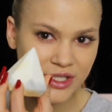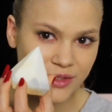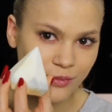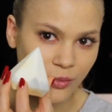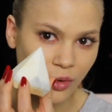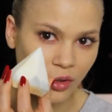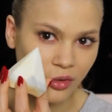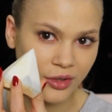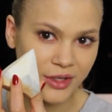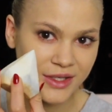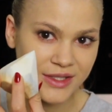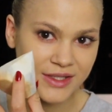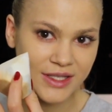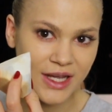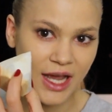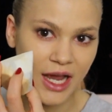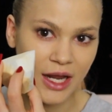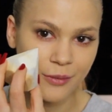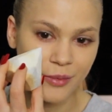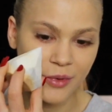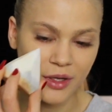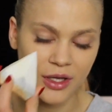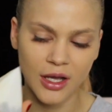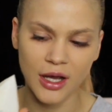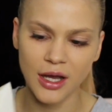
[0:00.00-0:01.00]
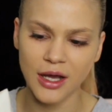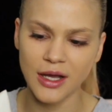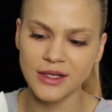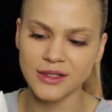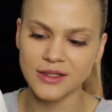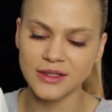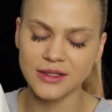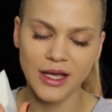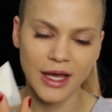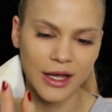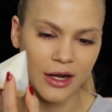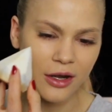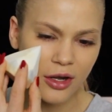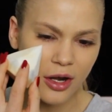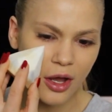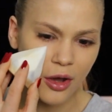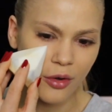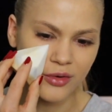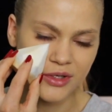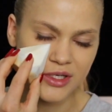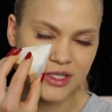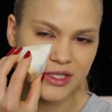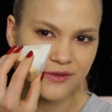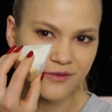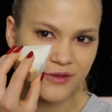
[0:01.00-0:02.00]
smaller side because, I don't
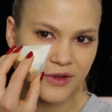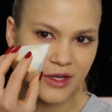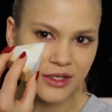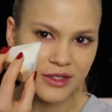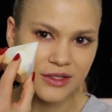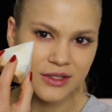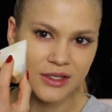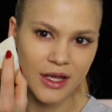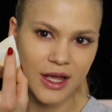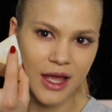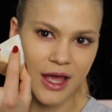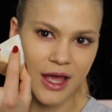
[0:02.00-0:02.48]
know, it just feels